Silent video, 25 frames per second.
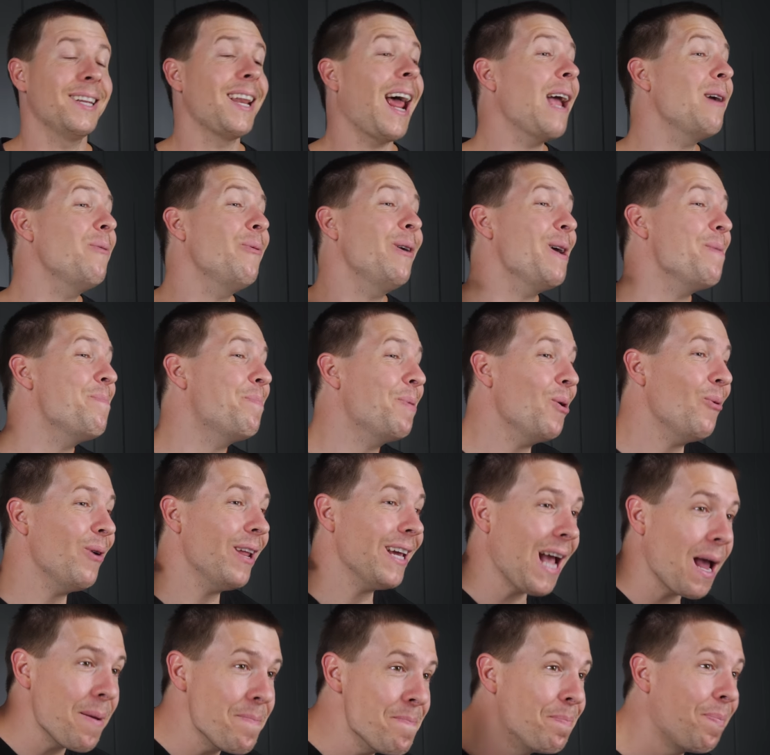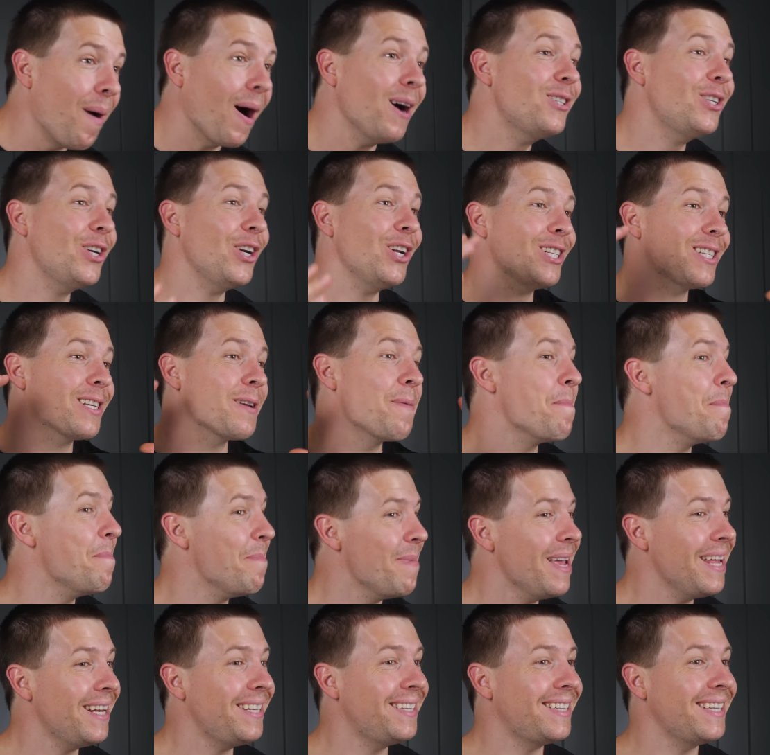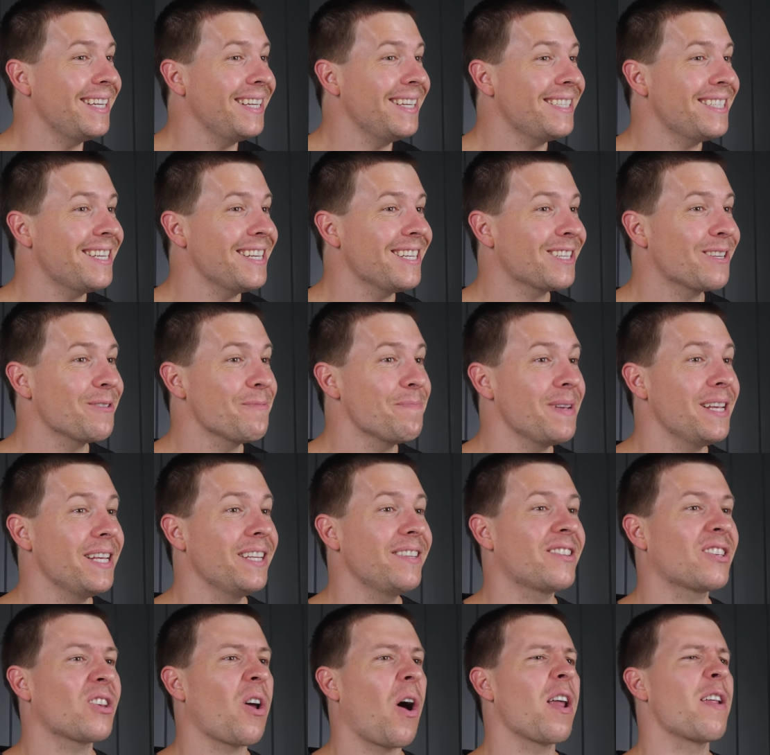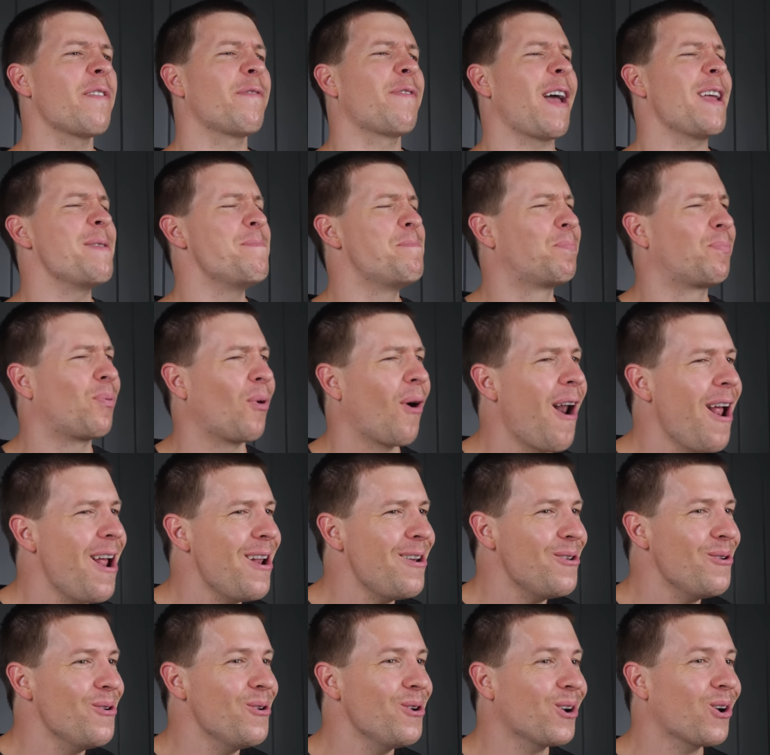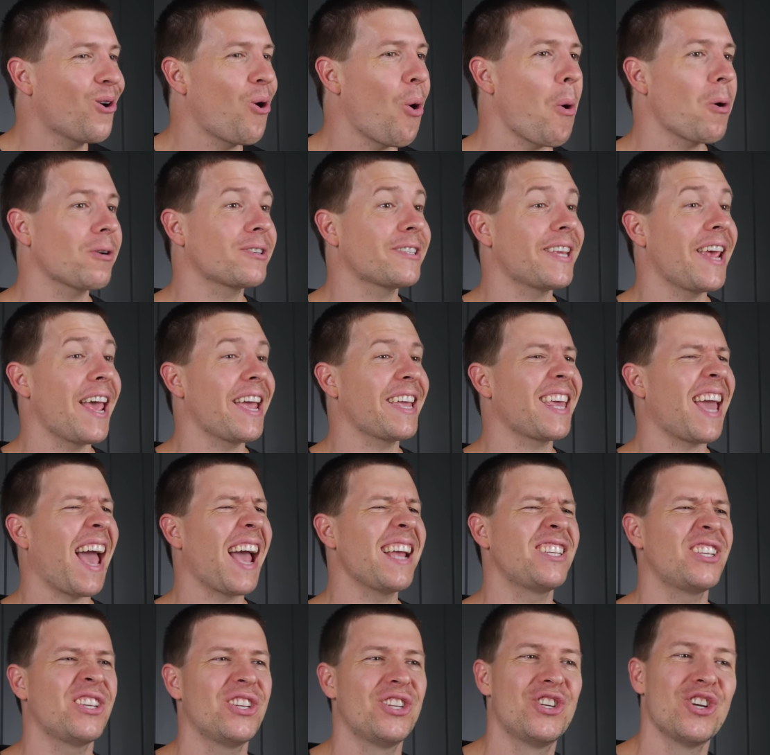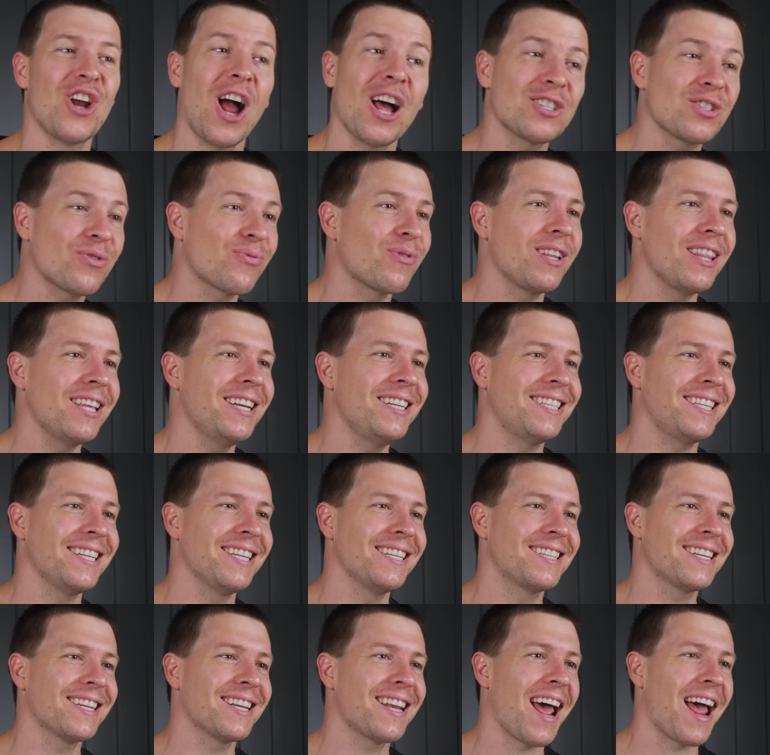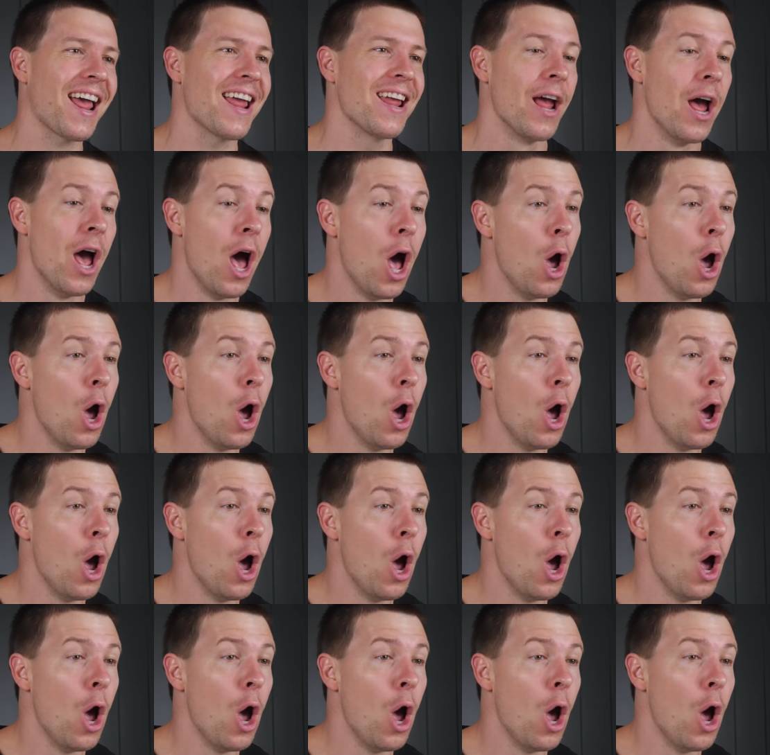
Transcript: Today we are building a budget to mid-tier system inside of a brand new Corsair case just releasing today.